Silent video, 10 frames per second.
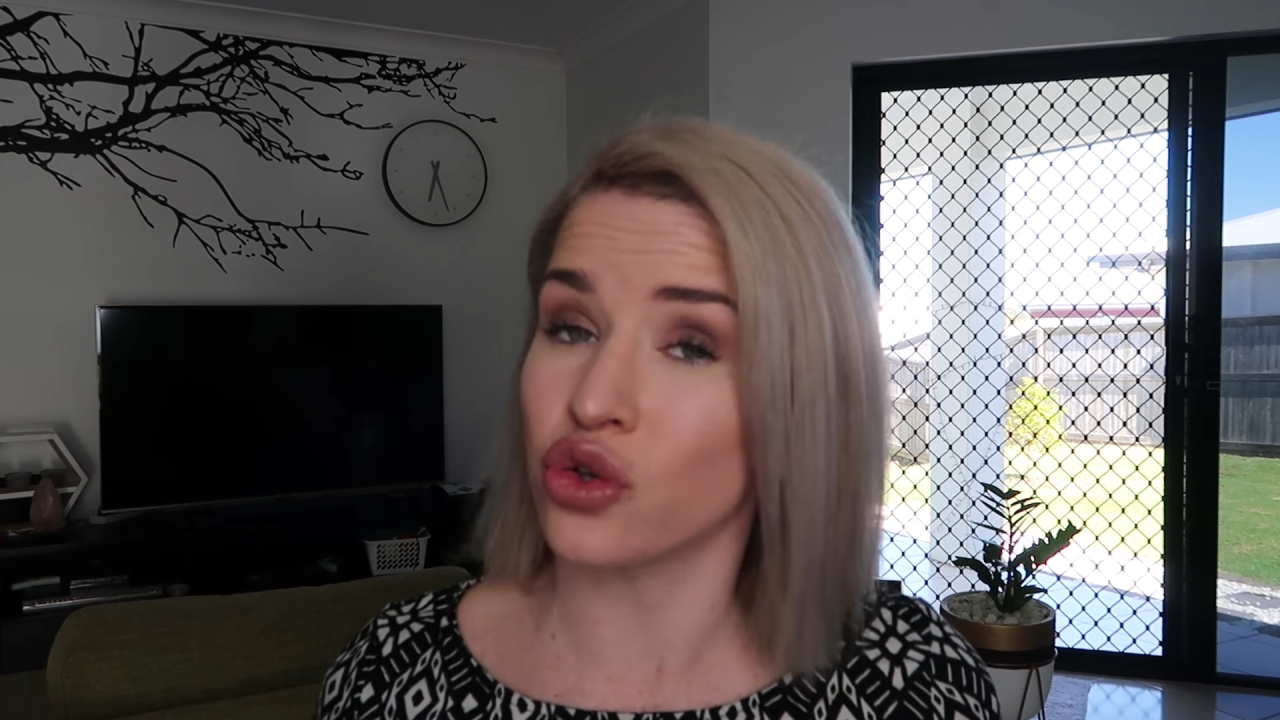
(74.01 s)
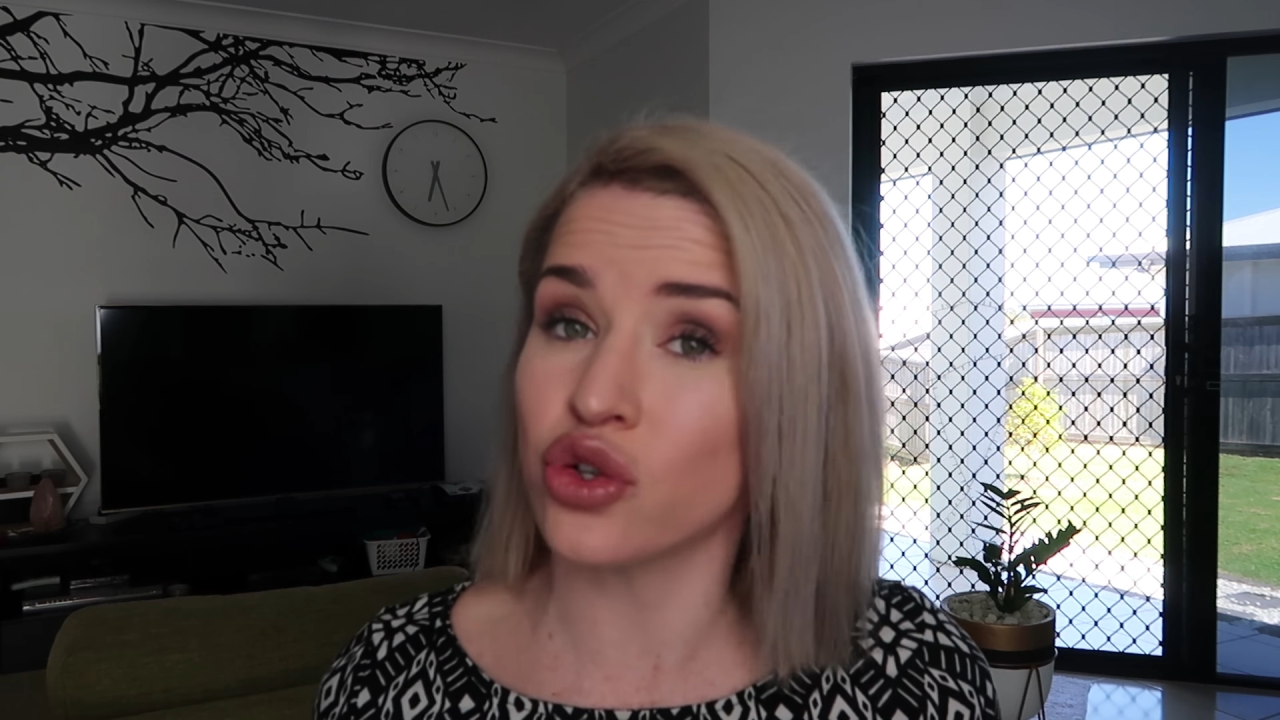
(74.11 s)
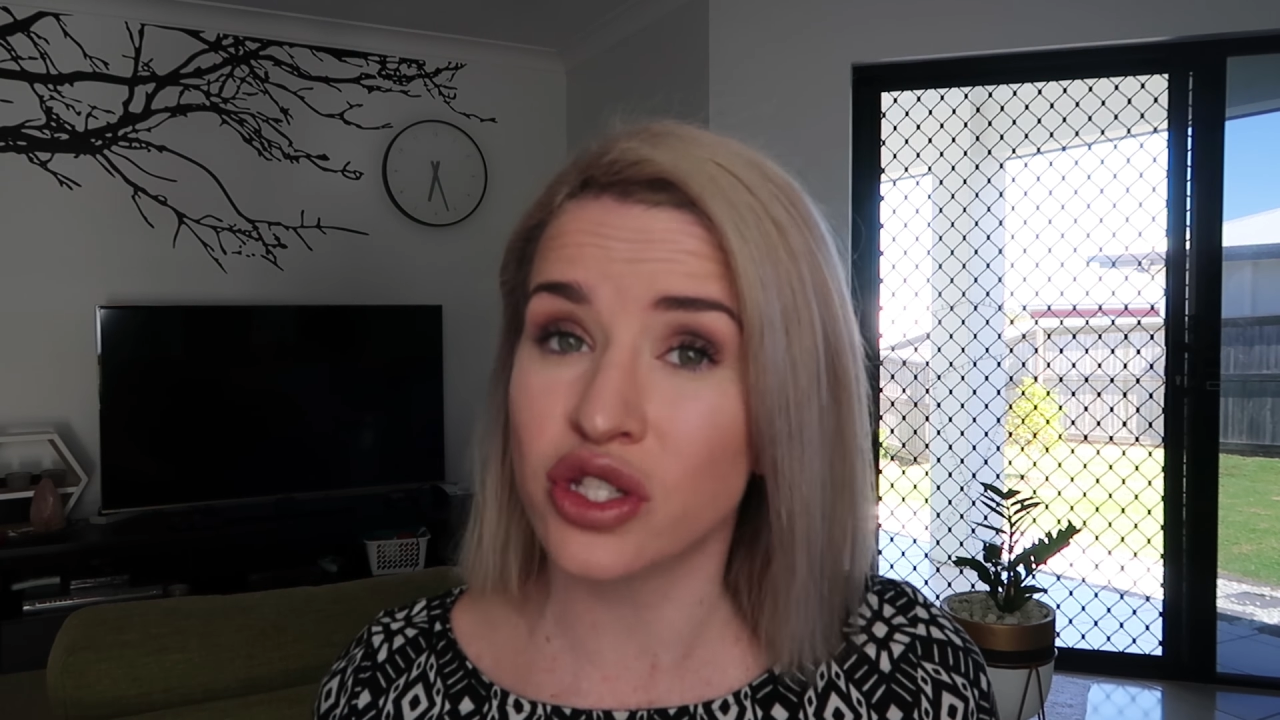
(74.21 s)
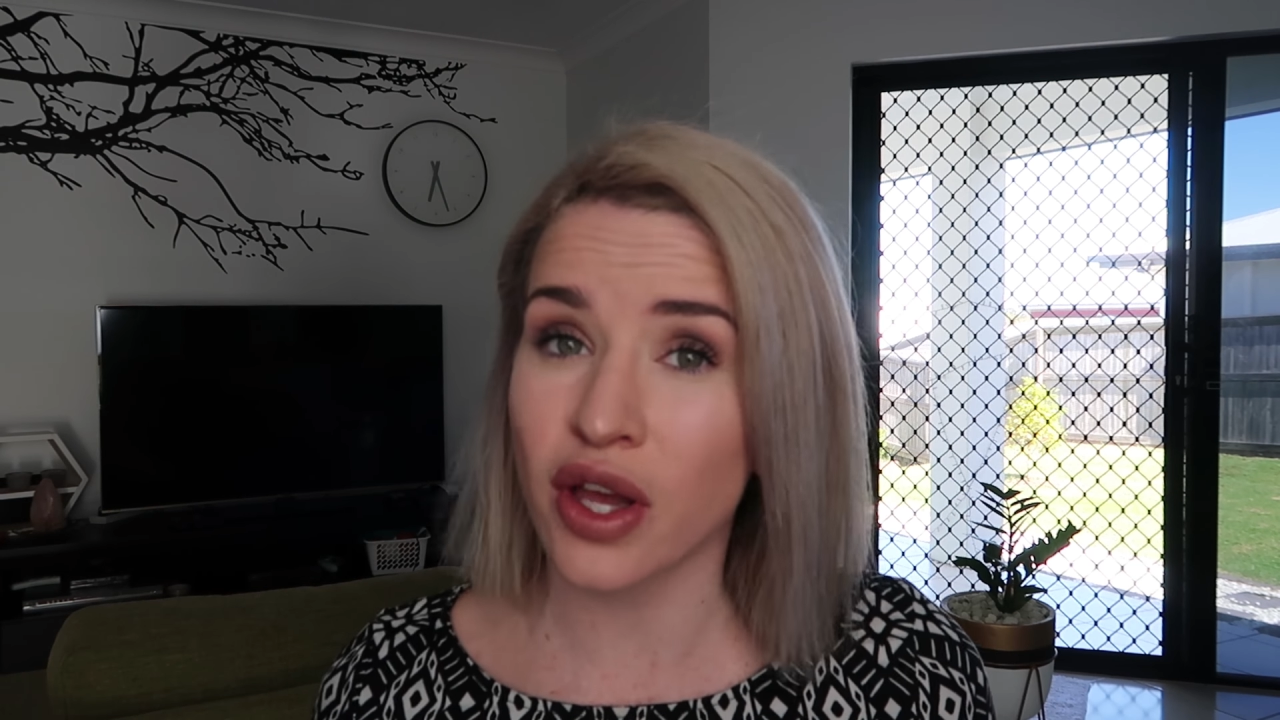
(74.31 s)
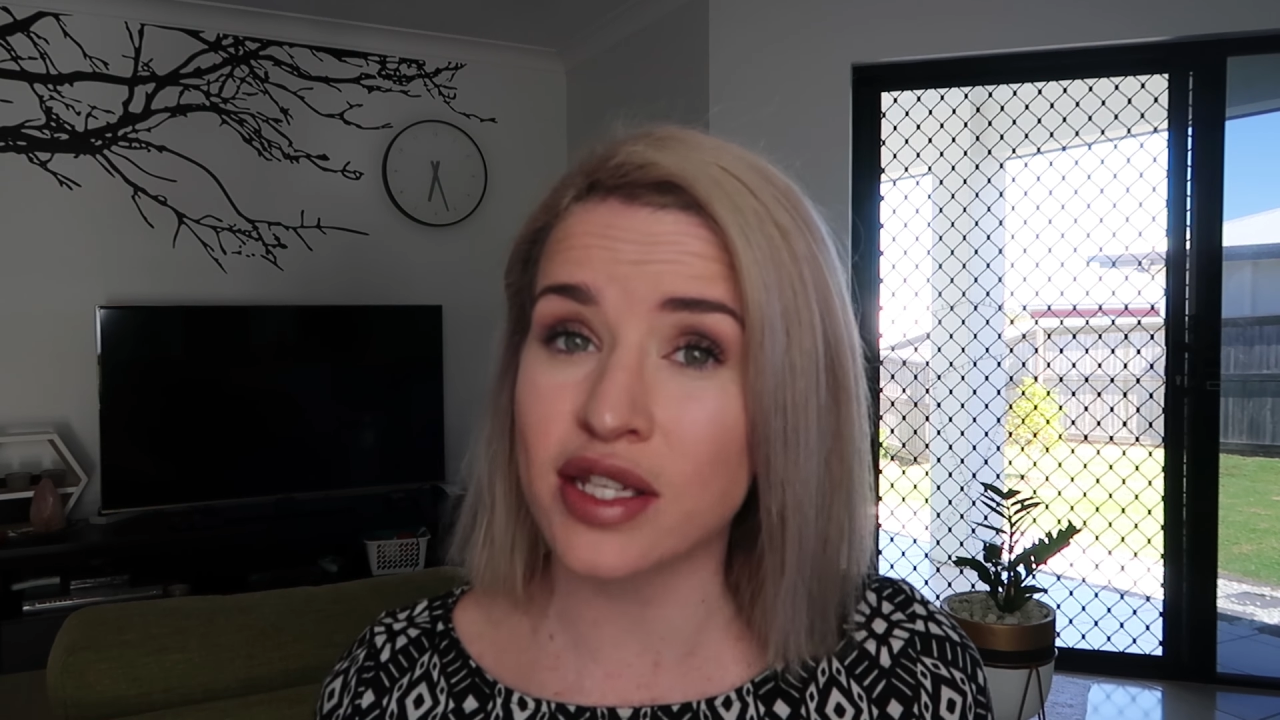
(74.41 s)
do
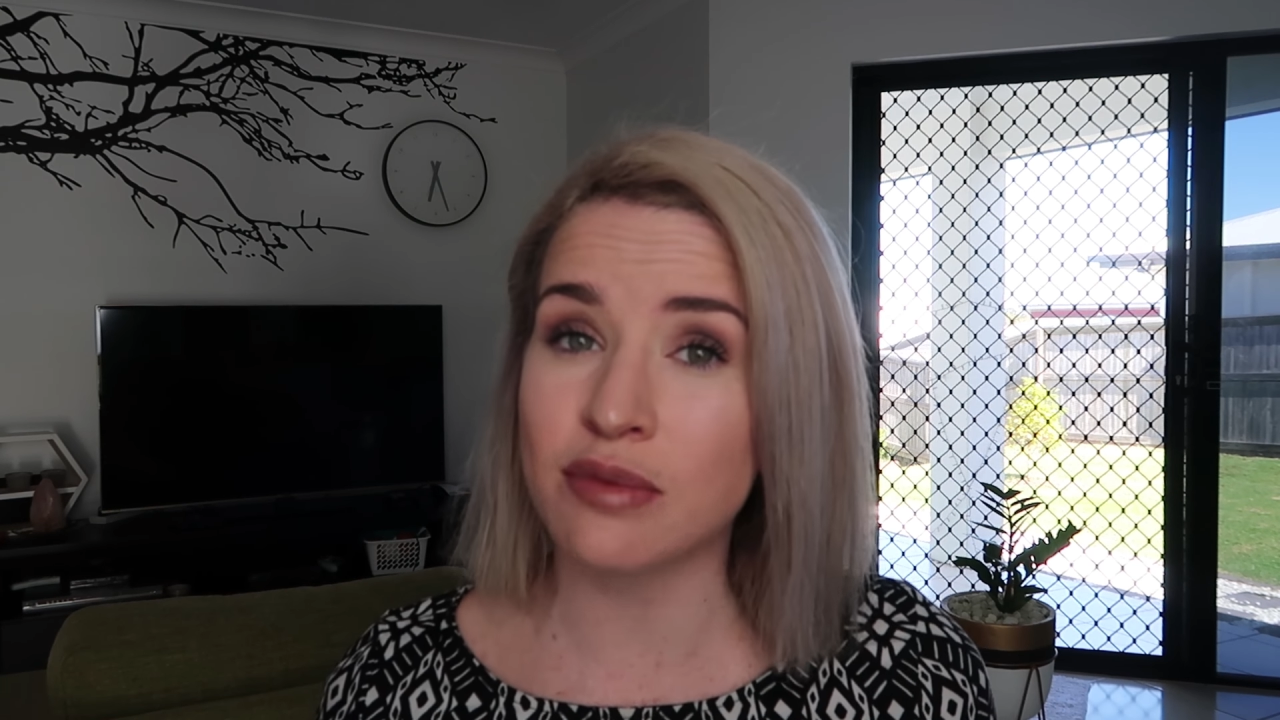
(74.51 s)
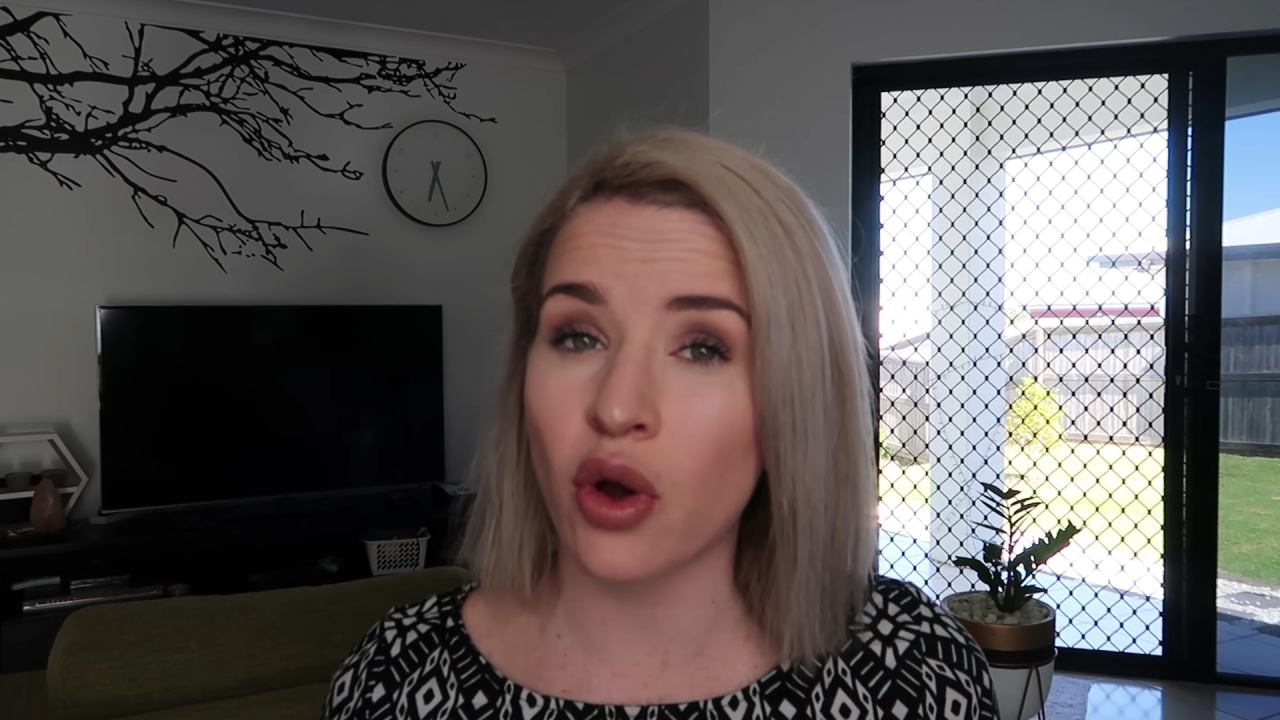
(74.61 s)
decide to